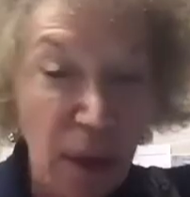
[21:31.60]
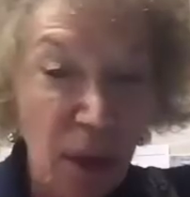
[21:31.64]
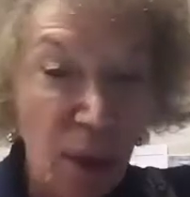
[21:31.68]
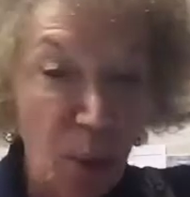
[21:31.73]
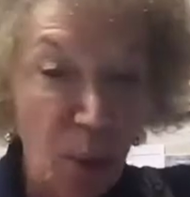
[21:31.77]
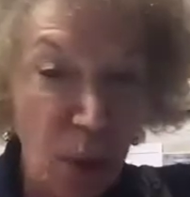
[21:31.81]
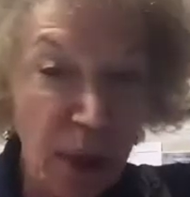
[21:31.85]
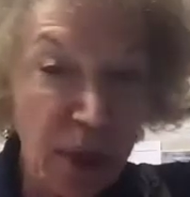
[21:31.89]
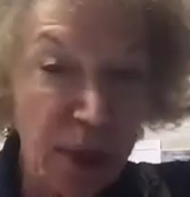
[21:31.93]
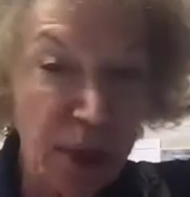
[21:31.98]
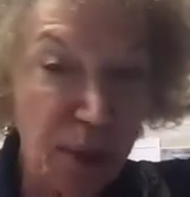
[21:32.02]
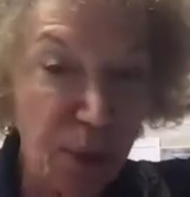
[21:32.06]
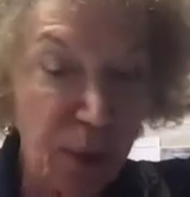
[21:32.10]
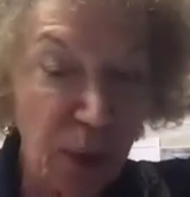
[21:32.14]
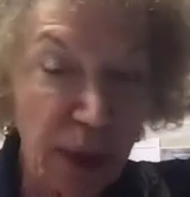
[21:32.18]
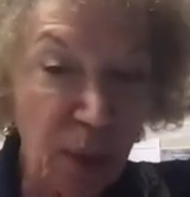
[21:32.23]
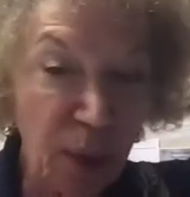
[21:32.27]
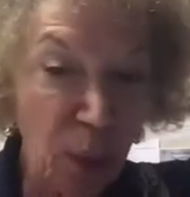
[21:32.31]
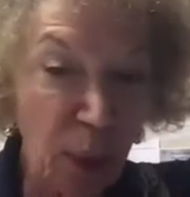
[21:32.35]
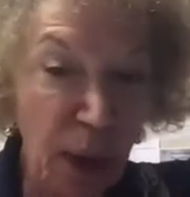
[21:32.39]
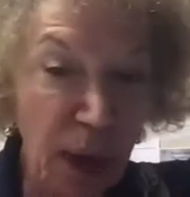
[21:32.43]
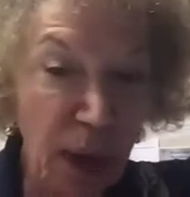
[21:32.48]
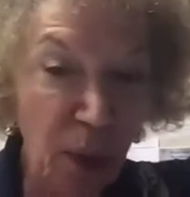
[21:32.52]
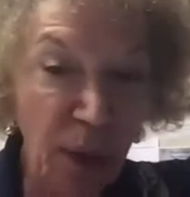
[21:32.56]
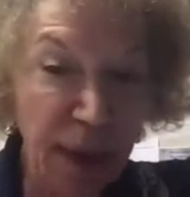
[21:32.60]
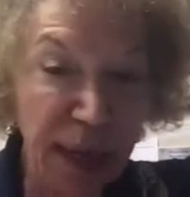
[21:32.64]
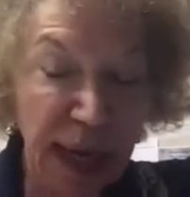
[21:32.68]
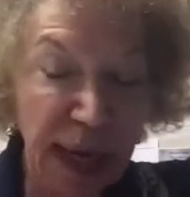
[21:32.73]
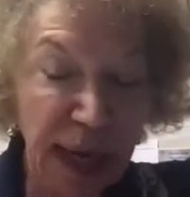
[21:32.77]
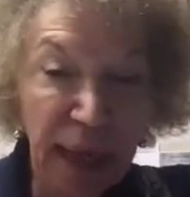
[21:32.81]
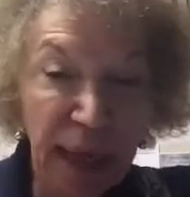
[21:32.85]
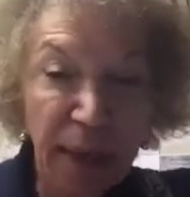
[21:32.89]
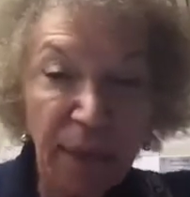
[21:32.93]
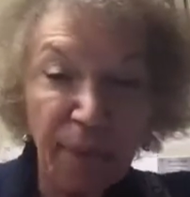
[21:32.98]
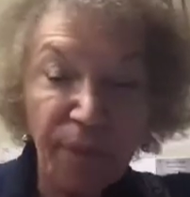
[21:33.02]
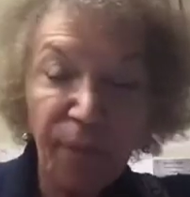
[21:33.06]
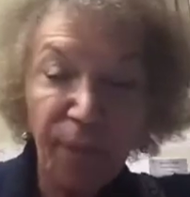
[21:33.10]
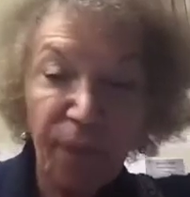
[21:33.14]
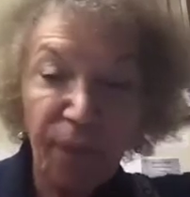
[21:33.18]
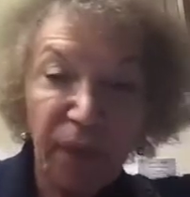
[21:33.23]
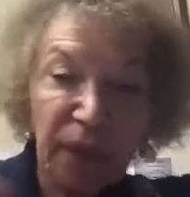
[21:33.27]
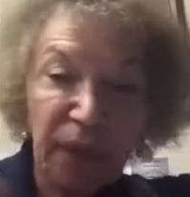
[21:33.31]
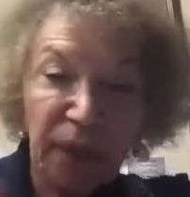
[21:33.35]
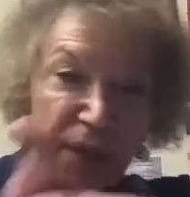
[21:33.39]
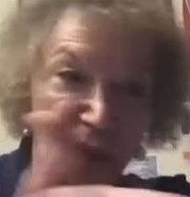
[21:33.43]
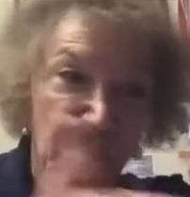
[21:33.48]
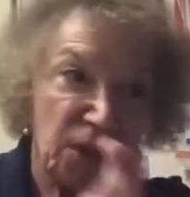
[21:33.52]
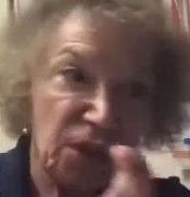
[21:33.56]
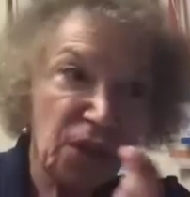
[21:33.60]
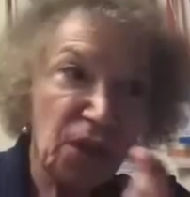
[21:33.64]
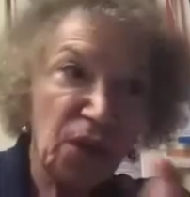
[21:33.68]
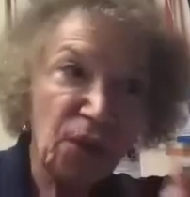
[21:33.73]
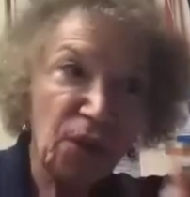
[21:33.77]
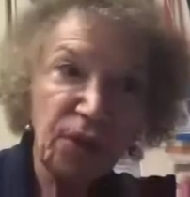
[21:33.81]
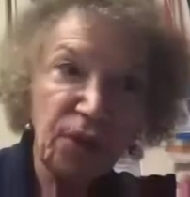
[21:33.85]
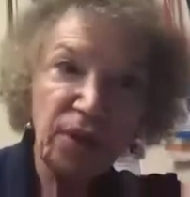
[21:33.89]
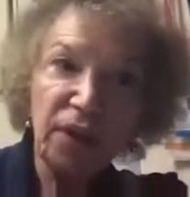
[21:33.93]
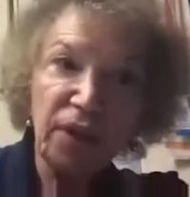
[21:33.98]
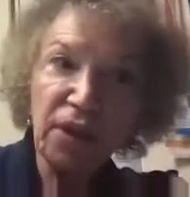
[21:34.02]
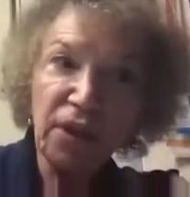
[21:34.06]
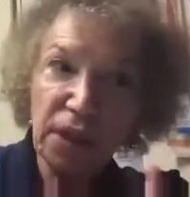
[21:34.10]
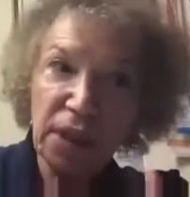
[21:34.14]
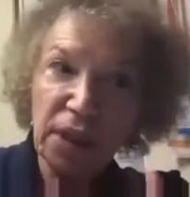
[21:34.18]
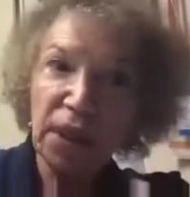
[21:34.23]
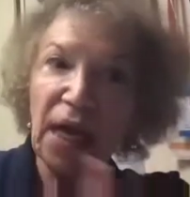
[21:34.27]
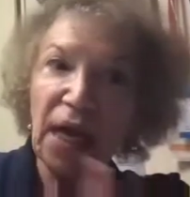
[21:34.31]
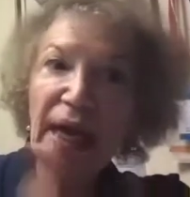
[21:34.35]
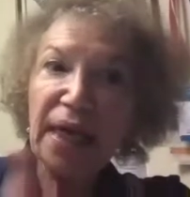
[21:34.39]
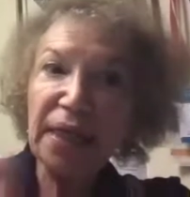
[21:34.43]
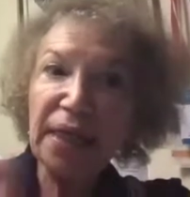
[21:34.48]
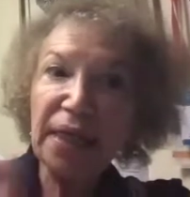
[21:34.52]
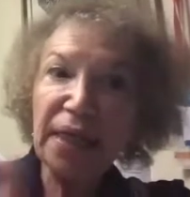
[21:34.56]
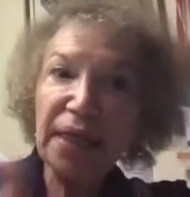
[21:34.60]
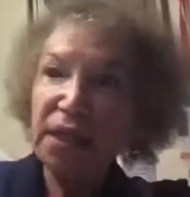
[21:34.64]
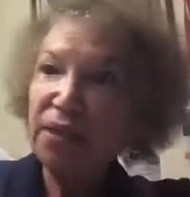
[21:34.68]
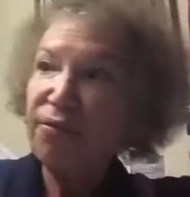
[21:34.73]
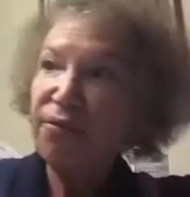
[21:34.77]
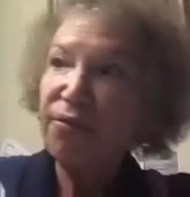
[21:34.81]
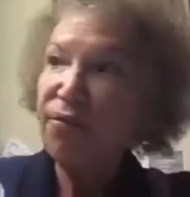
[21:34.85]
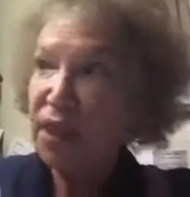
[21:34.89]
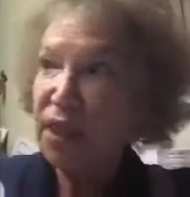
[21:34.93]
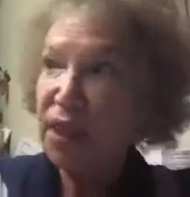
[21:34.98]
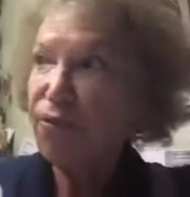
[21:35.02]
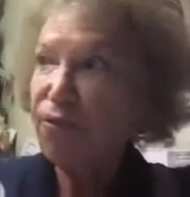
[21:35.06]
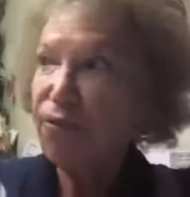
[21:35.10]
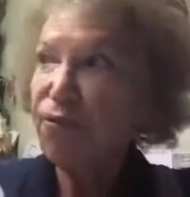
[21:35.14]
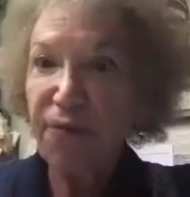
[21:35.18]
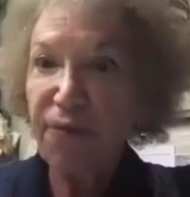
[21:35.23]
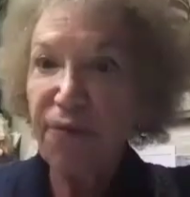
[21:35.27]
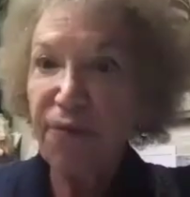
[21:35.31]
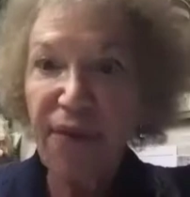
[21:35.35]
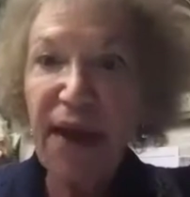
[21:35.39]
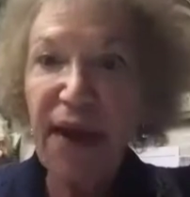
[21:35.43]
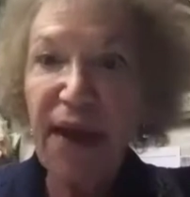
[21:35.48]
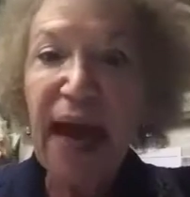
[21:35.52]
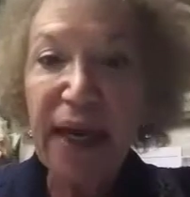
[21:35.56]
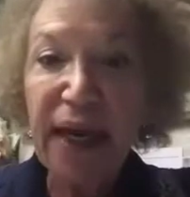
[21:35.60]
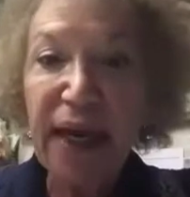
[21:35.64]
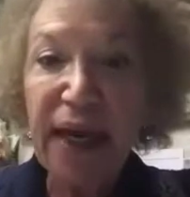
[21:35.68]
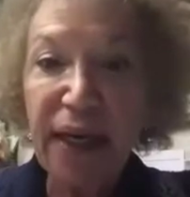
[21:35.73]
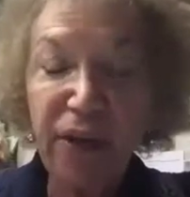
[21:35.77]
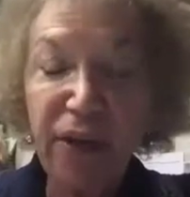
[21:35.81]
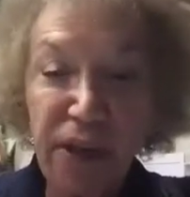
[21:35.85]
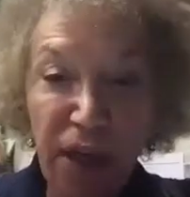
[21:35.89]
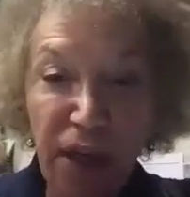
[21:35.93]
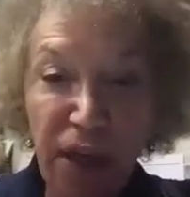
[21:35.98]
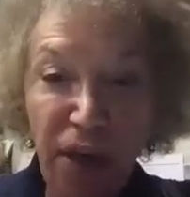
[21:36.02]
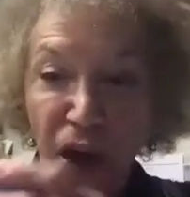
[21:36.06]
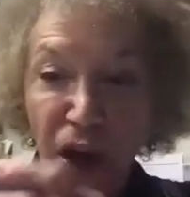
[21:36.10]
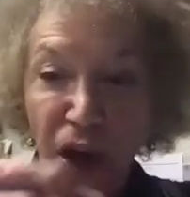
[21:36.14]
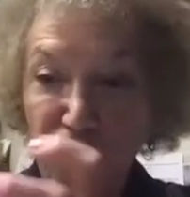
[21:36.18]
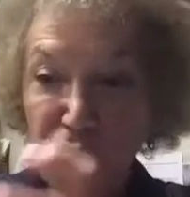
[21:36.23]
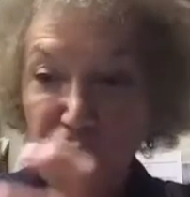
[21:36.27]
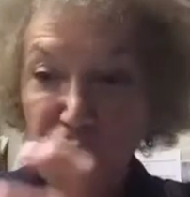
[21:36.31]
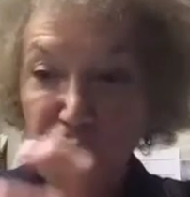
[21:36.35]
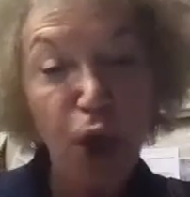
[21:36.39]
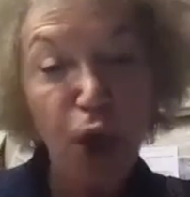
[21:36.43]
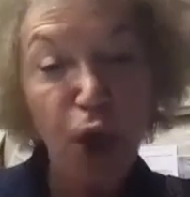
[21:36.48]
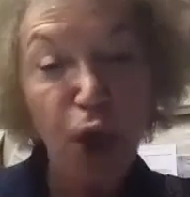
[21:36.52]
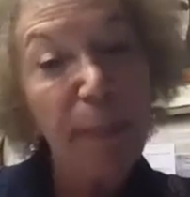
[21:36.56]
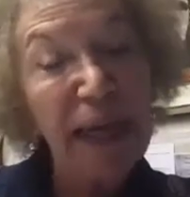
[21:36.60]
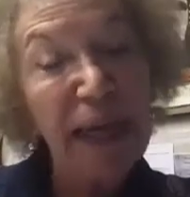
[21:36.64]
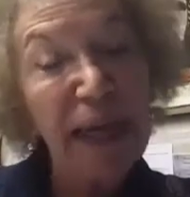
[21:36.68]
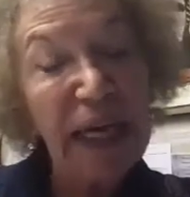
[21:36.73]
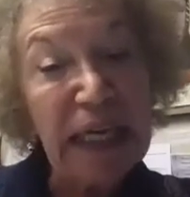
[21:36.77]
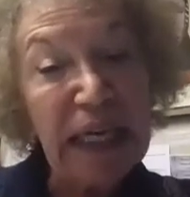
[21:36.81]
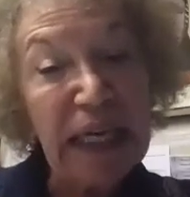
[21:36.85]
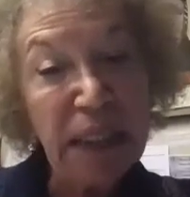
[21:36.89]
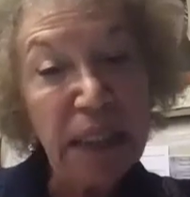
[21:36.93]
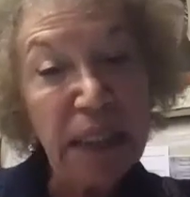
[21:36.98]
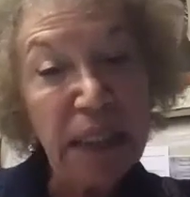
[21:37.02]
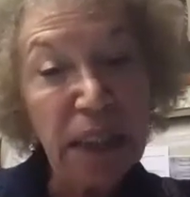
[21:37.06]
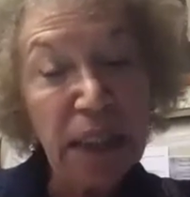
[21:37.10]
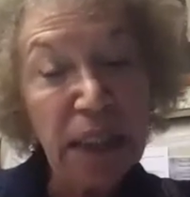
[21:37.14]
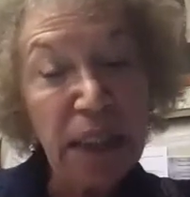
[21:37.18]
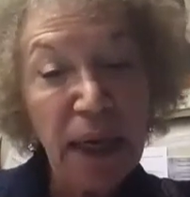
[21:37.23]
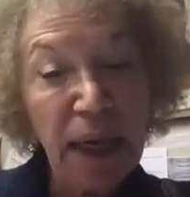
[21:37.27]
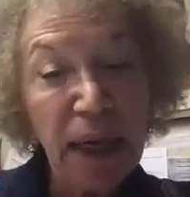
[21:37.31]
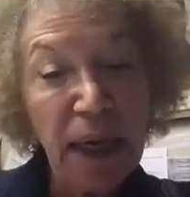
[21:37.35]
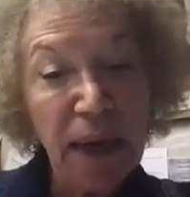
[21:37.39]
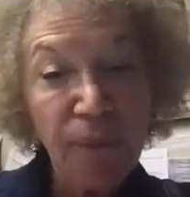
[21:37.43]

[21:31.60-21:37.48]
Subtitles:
works really well with that. So there's lots of different factors. There are terpenes.